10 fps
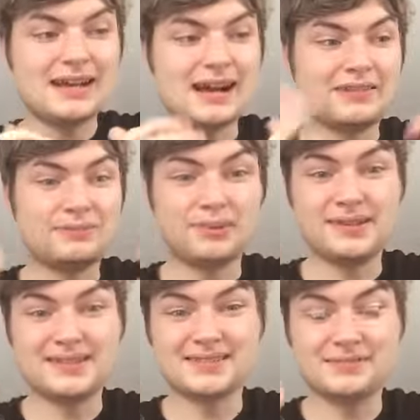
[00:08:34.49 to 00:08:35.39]
and
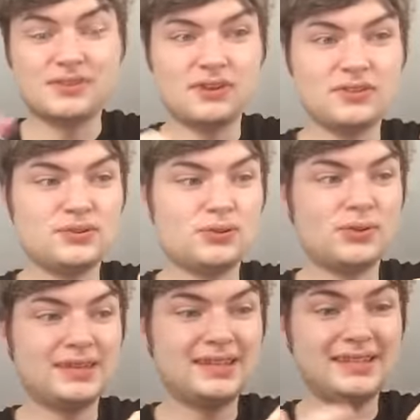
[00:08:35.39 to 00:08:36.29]
Prince of
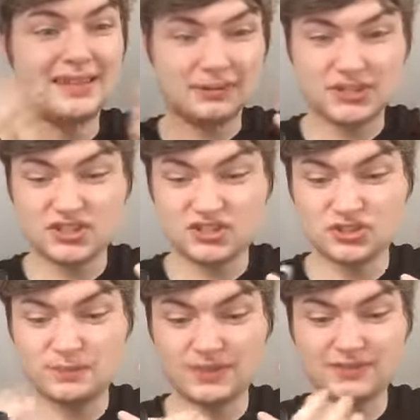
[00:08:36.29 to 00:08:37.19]
Gondor, and he very
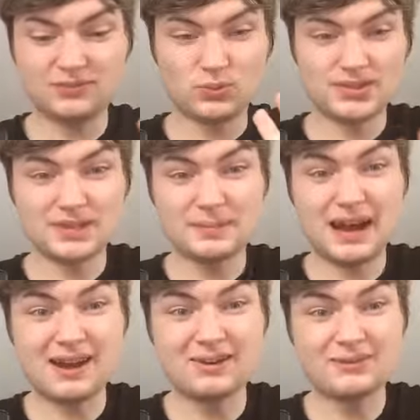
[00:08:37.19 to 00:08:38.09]
stupidly falls to the
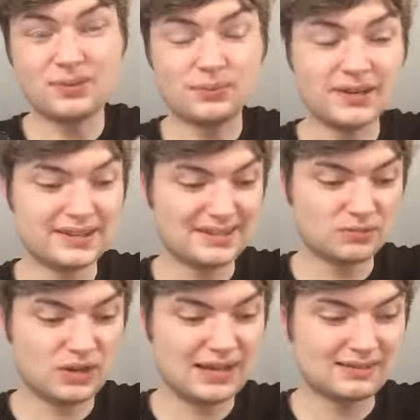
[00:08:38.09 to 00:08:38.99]
power of the ring
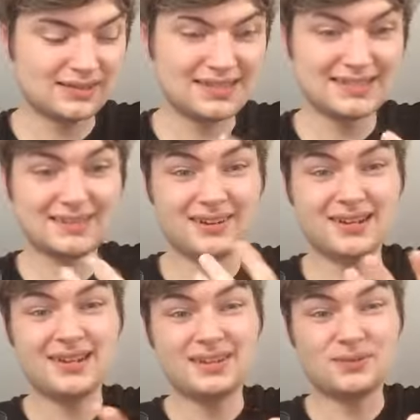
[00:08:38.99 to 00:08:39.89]
as well, and he's like,